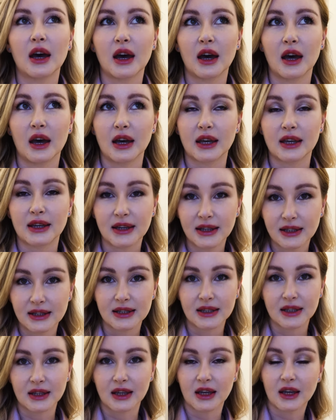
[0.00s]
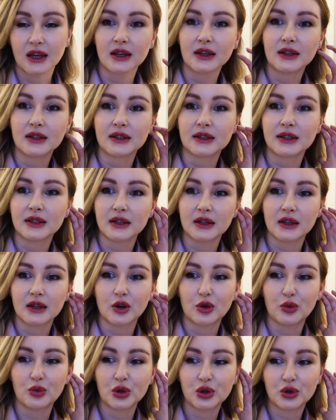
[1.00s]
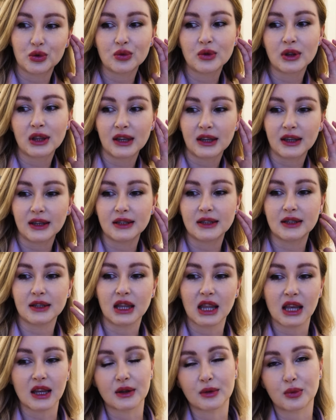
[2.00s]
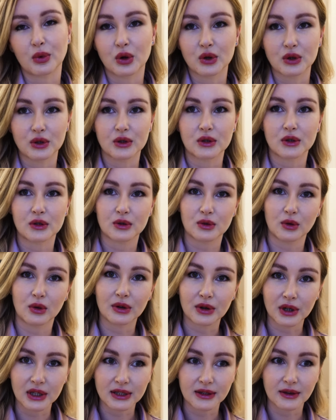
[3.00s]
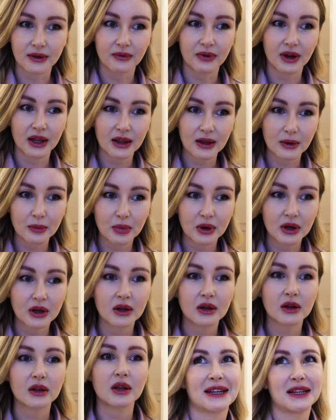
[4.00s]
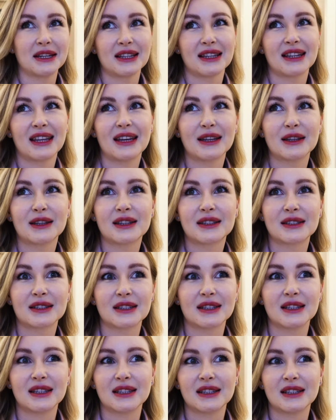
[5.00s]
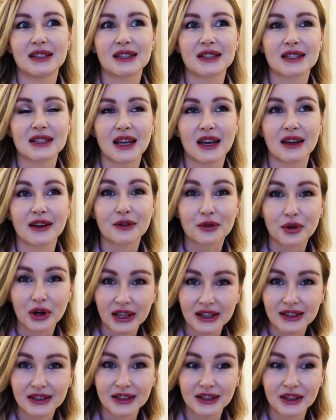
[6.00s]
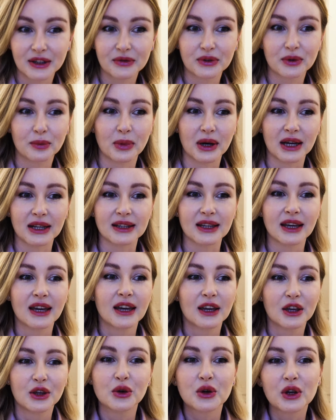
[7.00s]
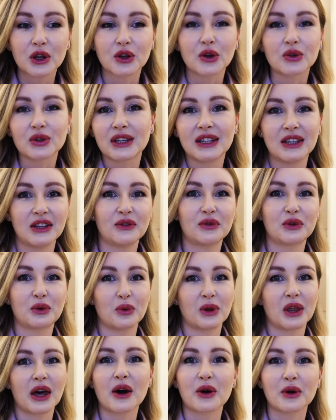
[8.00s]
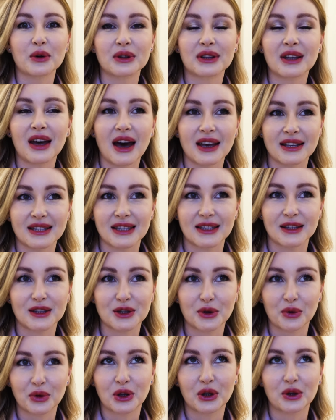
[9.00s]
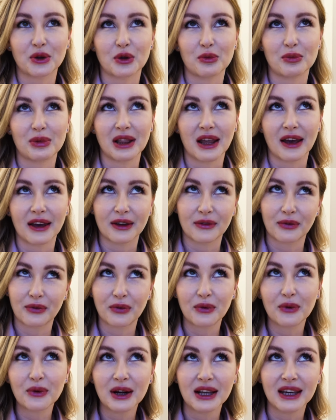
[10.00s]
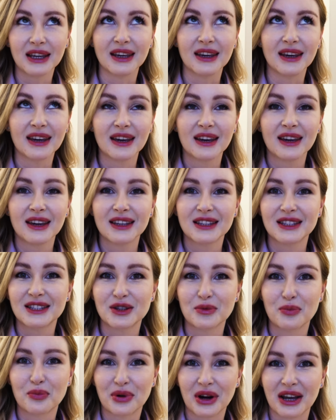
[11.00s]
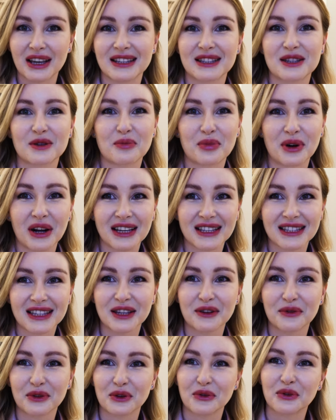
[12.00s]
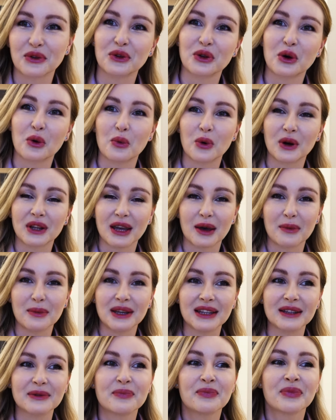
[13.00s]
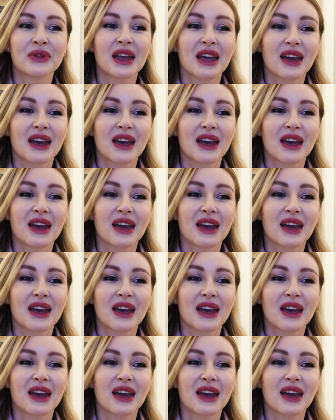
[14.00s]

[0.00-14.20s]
a kitty, and we took the kitty that was already available, and that is a great gift, but you cannot gift without asking, so it cannot be like fully surprise gift, if you know what I mean.